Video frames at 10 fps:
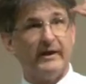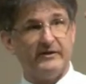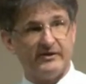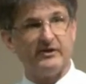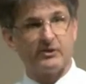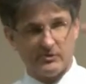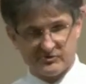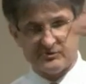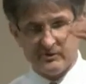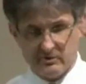And then it
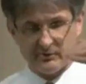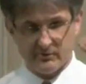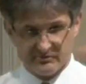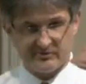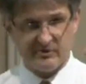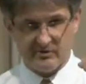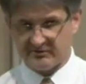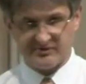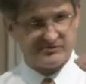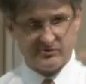goes along,
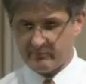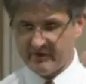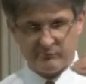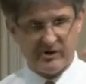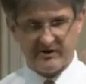doesn't talk about